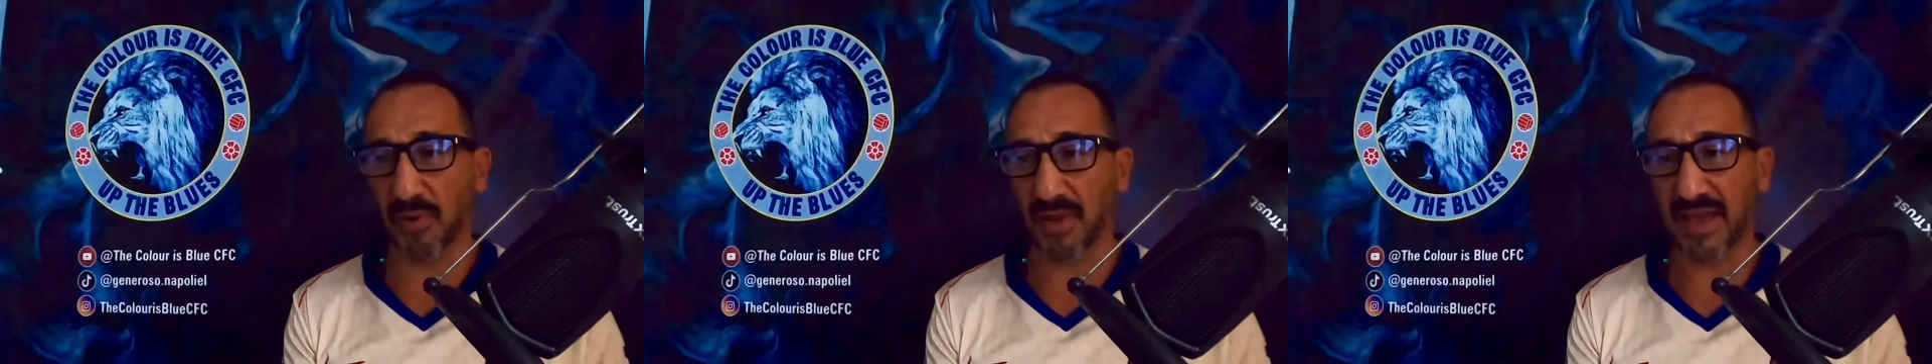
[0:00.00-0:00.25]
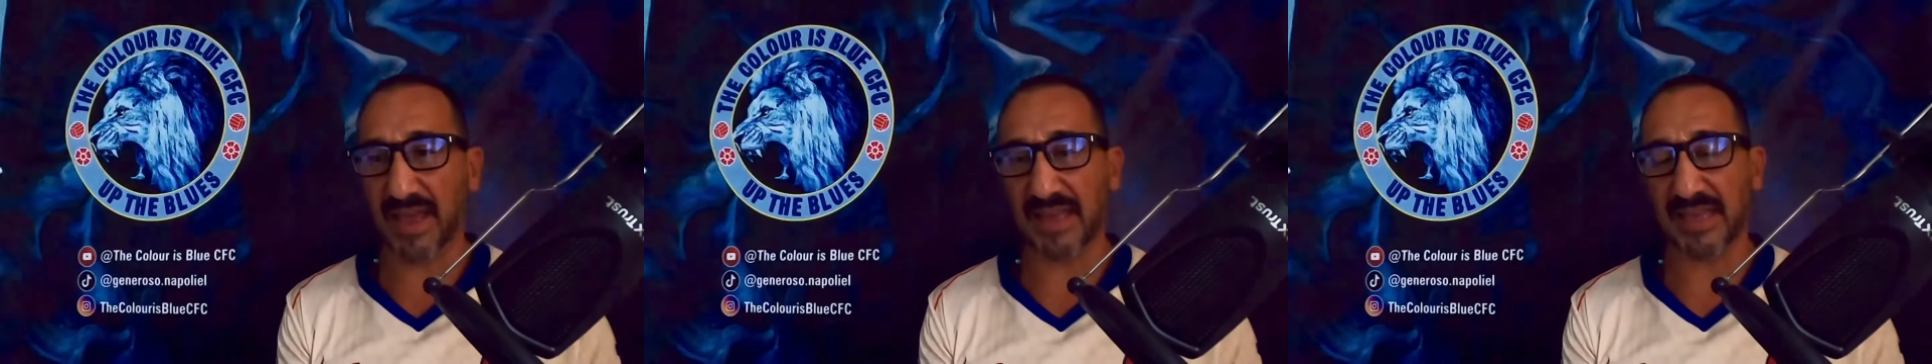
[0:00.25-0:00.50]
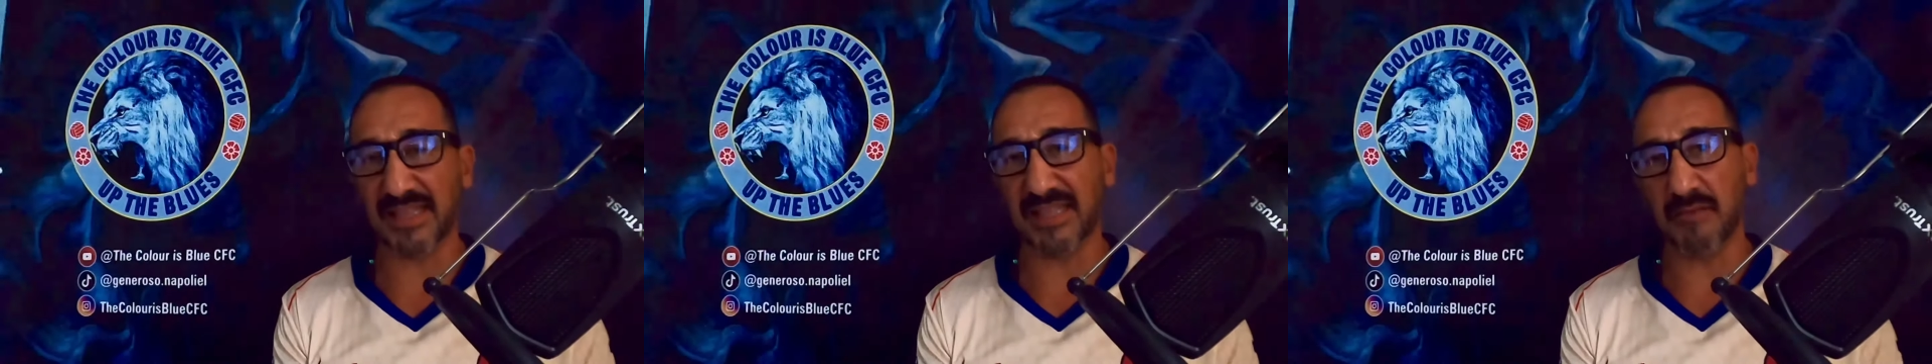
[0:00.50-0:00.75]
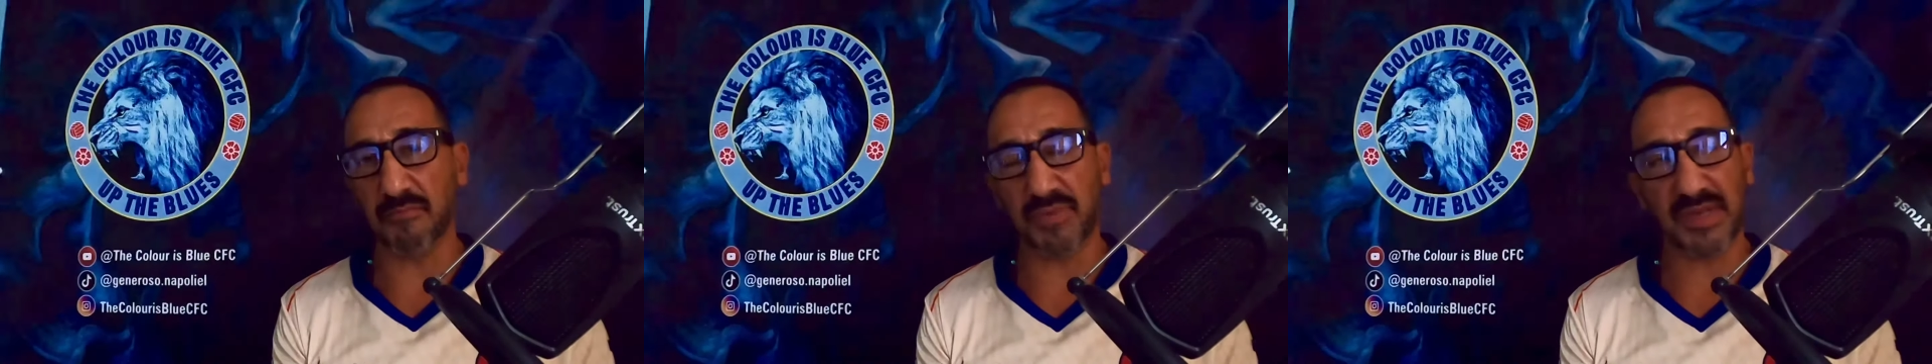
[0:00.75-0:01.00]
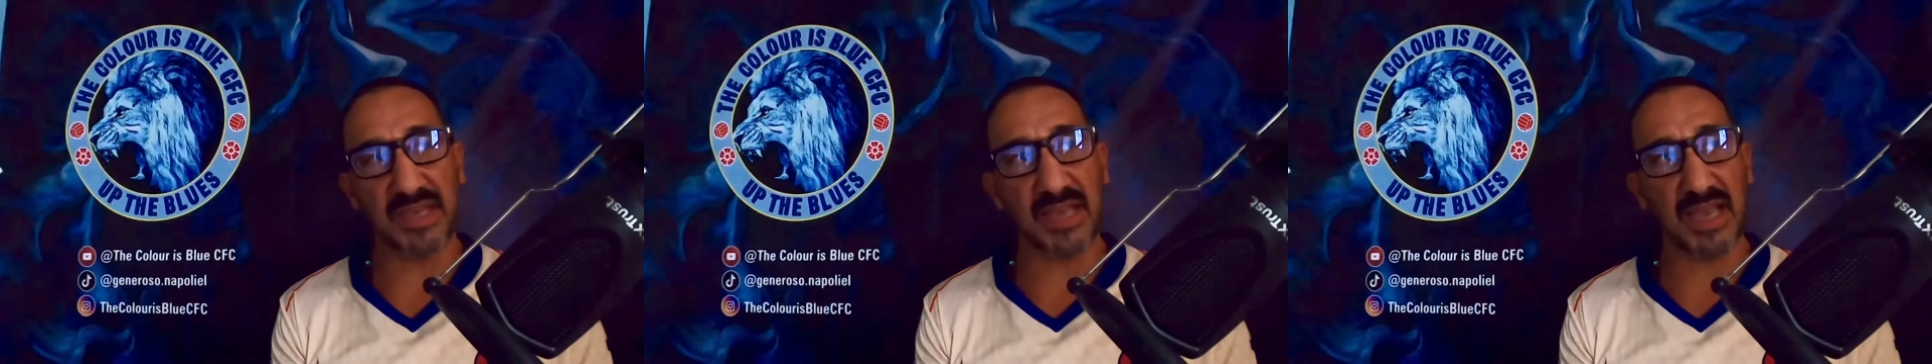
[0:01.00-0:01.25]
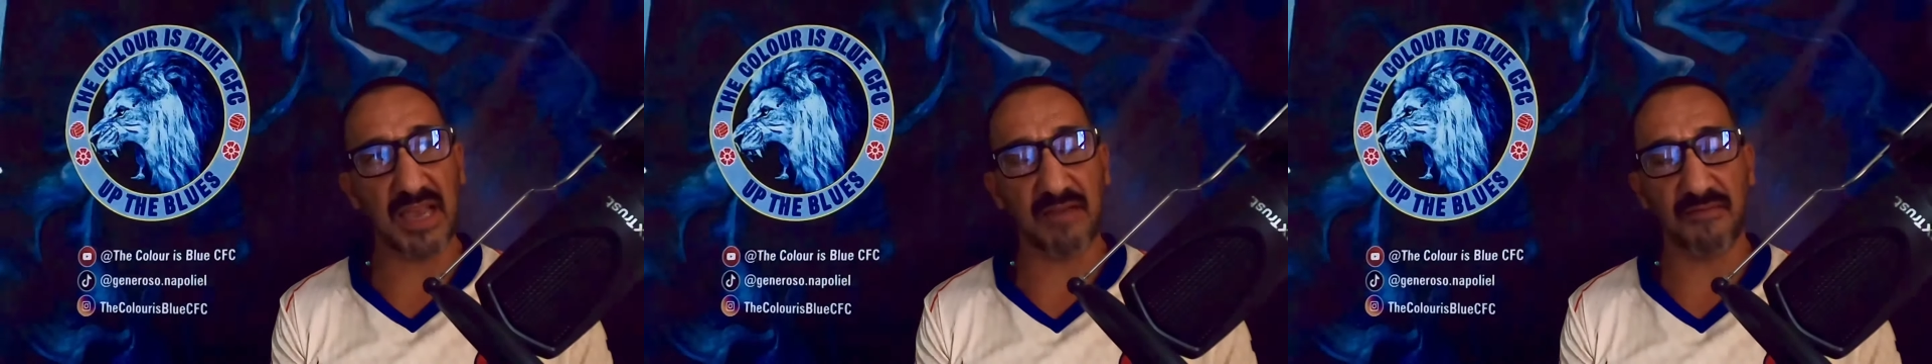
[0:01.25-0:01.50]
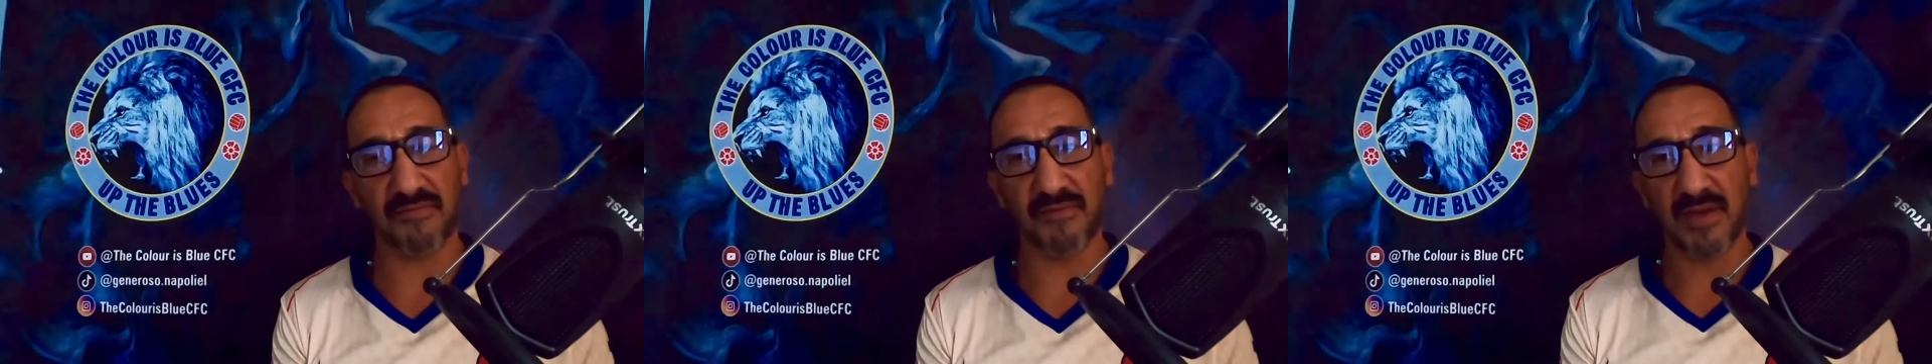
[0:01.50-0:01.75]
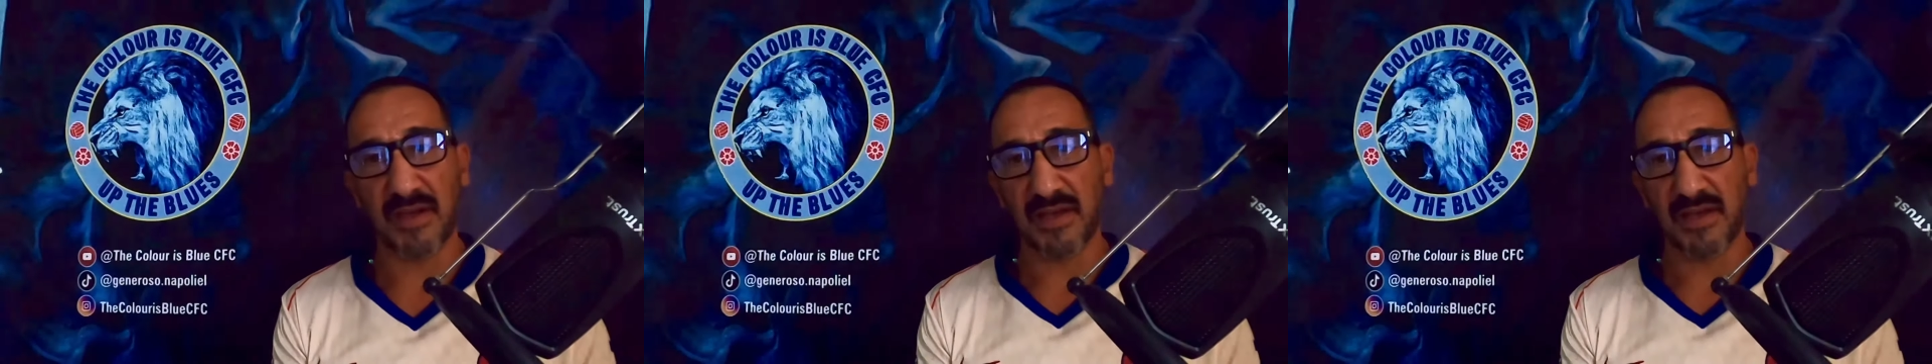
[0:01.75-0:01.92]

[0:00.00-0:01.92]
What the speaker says: play and they behave,